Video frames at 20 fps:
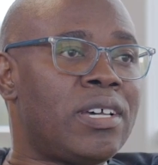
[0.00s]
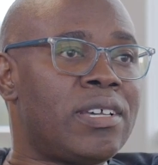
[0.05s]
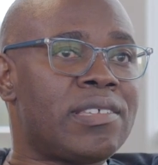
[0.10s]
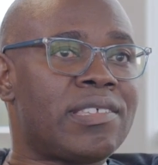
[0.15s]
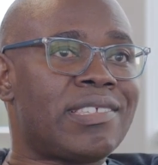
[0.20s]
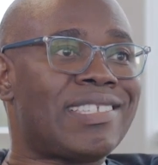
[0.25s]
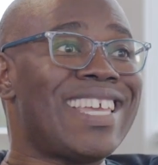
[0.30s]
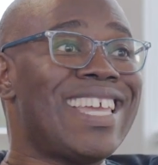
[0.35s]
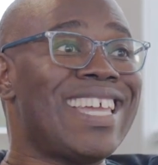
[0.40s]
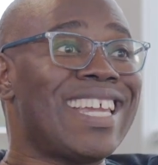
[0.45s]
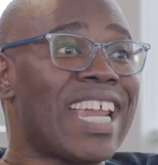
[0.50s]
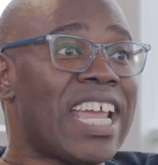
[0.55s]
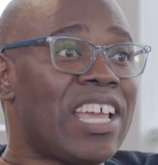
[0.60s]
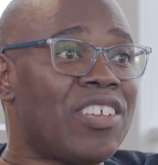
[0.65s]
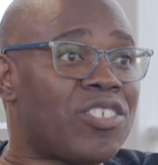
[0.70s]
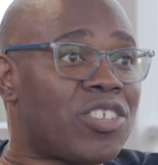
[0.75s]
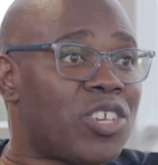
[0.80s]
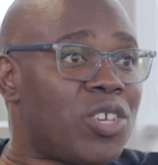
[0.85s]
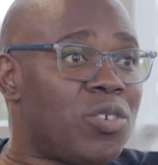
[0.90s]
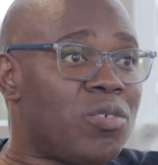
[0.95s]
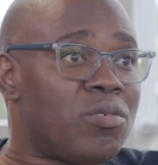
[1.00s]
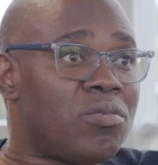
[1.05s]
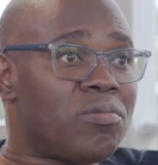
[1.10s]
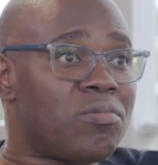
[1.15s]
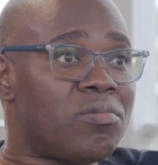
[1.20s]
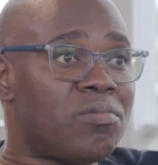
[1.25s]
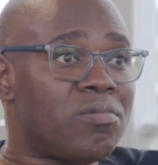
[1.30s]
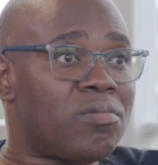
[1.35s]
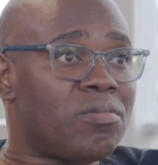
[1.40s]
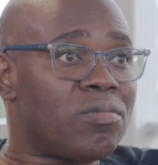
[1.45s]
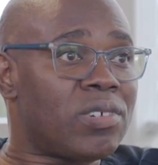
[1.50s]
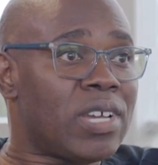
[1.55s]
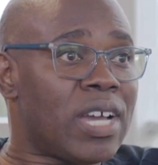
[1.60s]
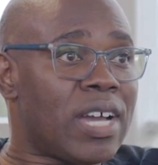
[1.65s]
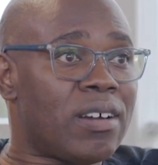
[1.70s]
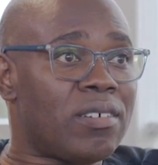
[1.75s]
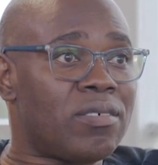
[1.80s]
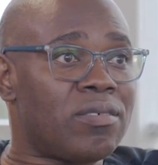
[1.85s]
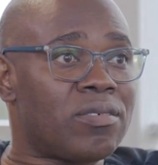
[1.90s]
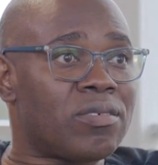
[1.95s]
sea rescue,
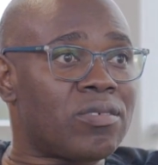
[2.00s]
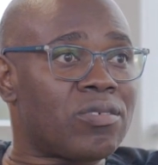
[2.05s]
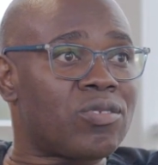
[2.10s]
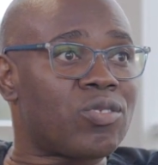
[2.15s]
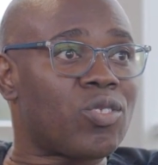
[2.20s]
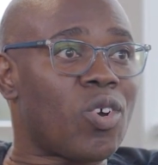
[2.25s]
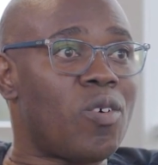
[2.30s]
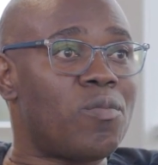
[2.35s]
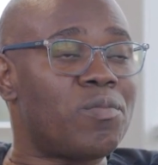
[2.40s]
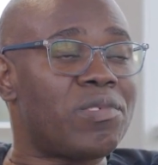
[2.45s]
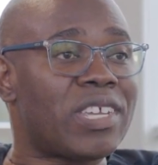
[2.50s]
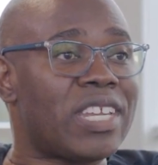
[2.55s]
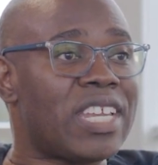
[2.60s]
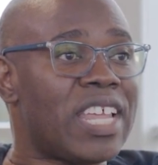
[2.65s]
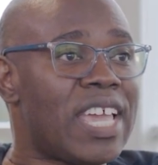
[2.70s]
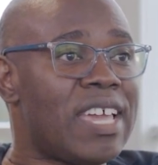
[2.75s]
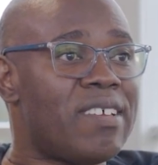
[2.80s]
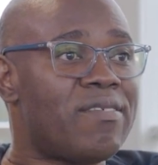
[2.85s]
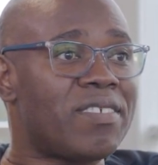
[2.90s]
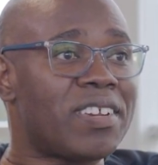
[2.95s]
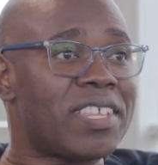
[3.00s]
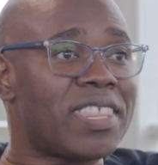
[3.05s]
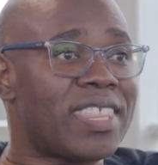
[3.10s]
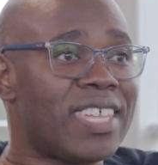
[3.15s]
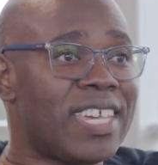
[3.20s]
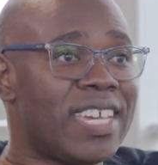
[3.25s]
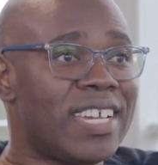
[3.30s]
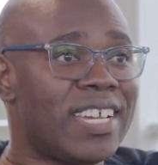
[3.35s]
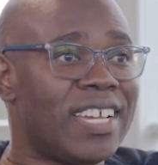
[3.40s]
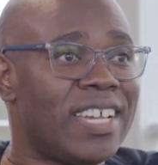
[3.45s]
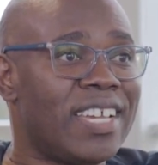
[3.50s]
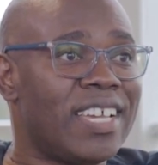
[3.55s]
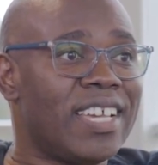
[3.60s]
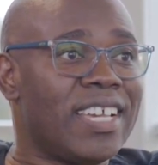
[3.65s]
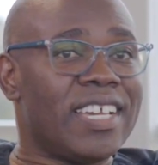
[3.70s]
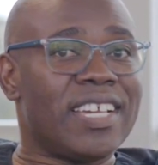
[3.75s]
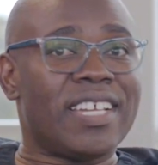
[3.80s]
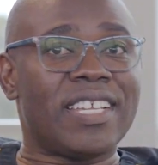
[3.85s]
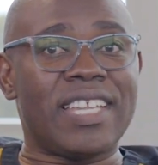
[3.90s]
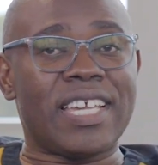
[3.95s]
storms and everything.
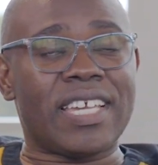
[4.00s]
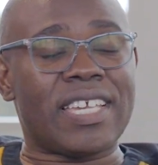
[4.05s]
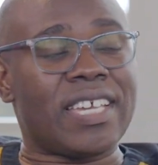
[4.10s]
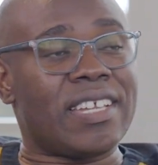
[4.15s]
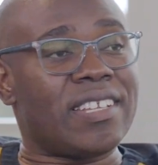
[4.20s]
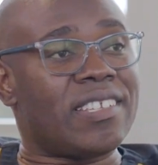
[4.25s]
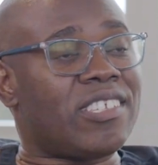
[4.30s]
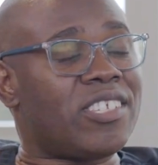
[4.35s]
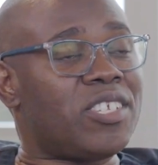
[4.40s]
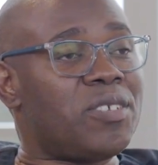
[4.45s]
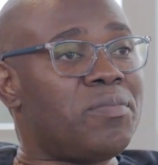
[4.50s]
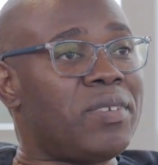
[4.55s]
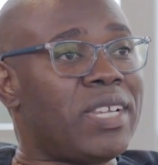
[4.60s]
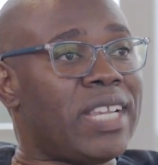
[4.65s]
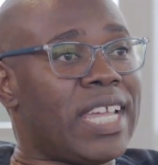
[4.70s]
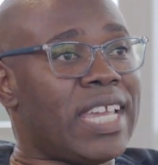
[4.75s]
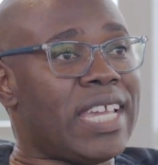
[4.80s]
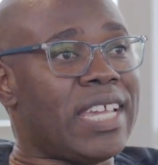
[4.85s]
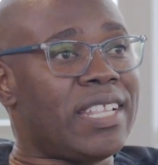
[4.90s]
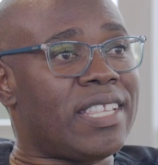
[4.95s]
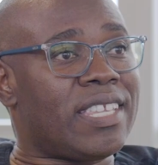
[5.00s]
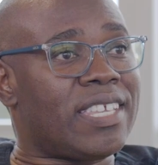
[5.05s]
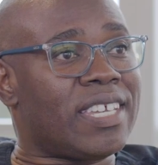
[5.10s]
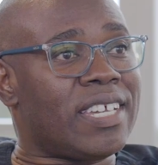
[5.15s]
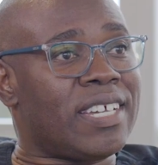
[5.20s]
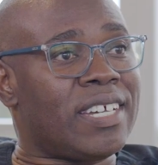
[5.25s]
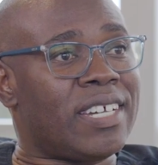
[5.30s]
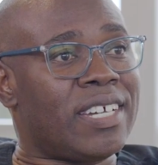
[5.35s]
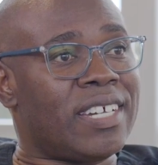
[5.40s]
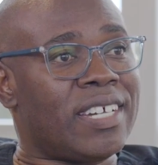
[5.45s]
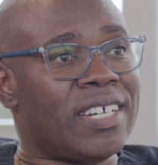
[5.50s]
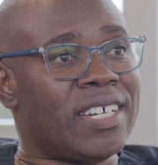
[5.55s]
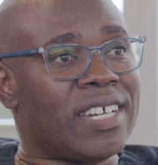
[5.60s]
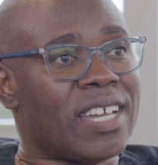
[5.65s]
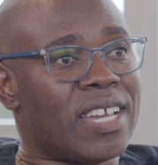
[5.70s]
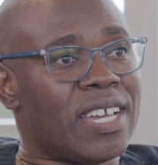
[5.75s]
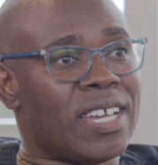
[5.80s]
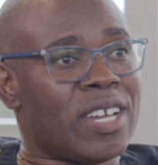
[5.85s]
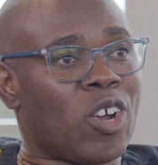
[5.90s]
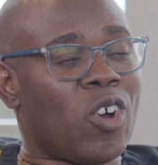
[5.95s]
They can simulate
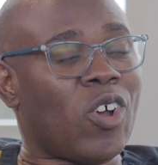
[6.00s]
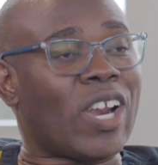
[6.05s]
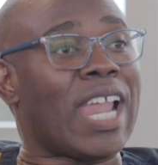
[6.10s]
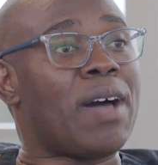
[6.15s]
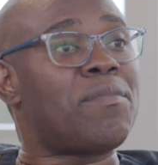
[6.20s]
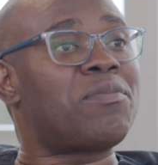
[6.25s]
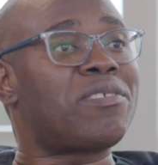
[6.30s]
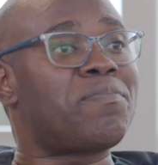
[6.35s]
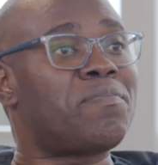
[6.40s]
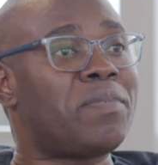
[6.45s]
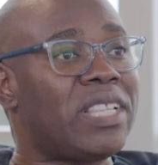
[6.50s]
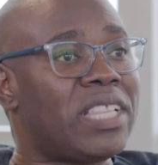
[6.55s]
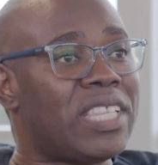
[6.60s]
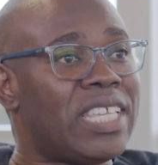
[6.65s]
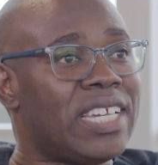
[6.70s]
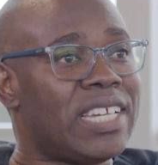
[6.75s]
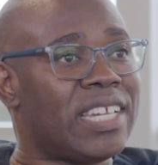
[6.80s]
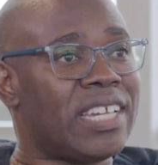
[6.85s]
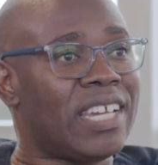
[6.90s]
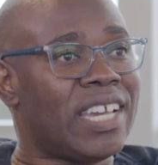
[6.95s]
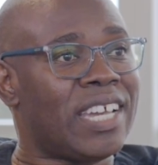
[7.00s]
a collapsed building